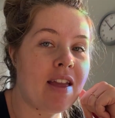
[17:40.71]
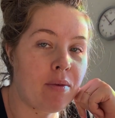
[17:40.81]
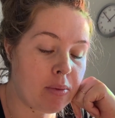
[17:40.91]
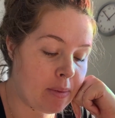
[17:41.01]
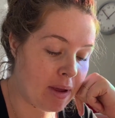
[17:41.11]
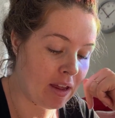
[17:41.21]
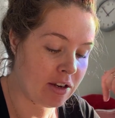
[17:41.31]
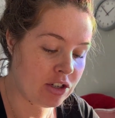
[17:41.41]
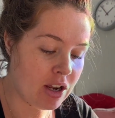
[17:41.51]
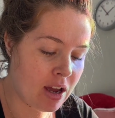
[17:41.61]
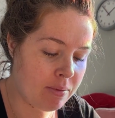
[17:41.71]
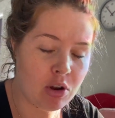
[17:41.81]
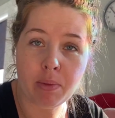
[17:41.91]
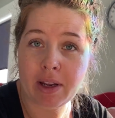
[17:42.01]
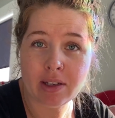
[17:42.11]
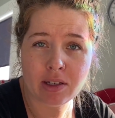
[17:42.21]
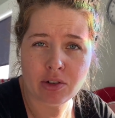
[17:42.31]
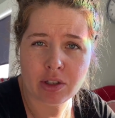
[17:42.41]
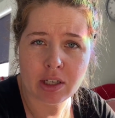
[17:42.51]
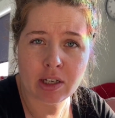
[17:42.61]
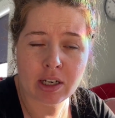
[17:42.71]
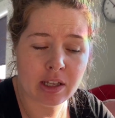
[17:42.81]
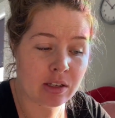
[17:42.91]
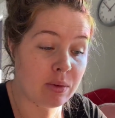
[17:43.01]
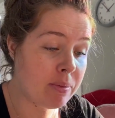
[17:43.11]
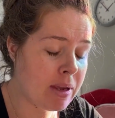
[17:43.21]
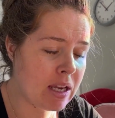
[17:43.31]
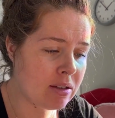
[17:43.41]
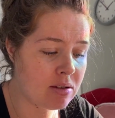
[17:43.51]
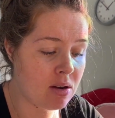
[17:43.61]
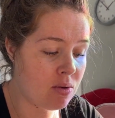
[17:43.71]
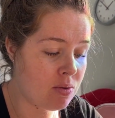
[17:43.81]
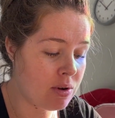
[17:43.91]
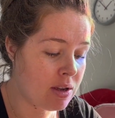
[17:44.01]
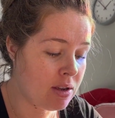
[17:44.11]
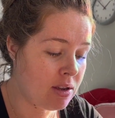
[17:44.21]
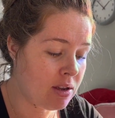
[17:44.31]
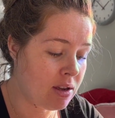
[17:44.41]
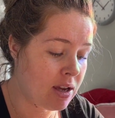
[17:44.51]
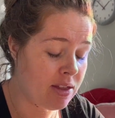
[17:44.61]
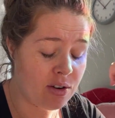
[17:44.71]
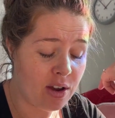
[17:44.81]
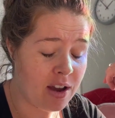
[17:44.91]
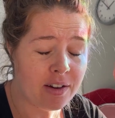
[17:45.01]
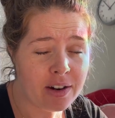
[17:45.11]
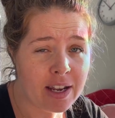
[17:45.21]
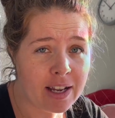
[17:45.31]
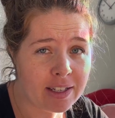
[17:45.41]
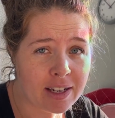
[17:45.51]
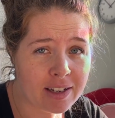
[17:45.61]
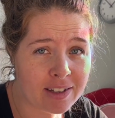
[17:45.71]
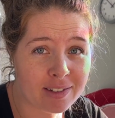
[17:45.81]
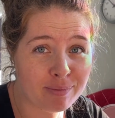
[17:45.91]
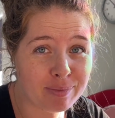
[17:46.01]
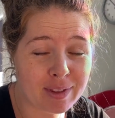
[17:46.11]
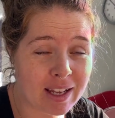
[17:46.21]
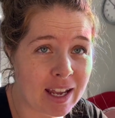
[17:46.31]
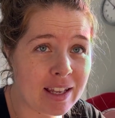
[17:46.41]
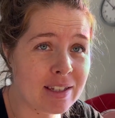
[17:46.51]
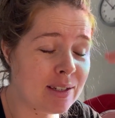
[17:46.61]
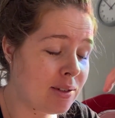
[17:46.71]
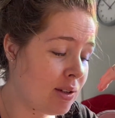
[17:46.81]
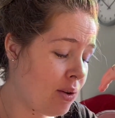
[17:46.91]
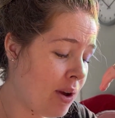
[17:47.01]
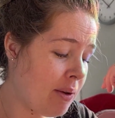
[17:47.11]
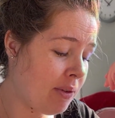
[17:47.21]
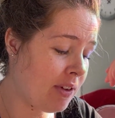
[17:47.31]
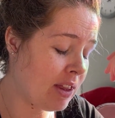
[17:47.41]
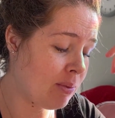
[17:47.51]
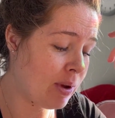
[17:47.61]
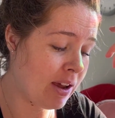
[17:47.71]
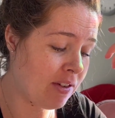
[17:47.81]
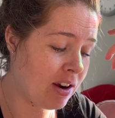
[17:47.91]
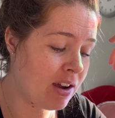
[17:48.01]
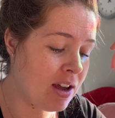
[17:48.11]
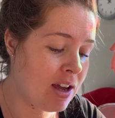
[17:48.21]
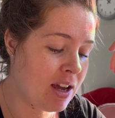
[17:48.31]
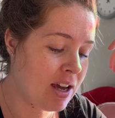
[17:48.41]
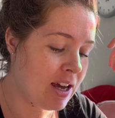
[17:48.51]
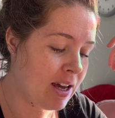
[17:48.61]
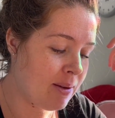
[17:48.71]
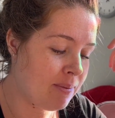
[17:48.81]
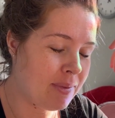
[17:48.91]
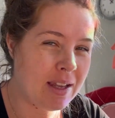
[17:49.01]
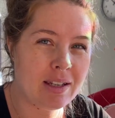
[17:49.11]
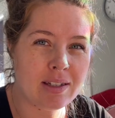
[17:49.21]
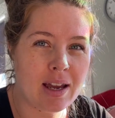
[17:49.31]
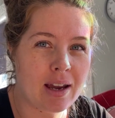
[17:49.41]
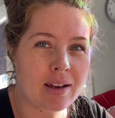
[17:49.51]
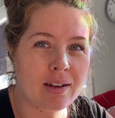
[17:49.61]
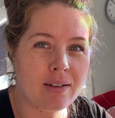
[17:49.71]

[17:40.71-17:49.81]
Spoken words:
that will be my lunch. Nobody is interested in eating this with me, so, and they're not hungry yet, the kids, so I will feed them whenever. They snack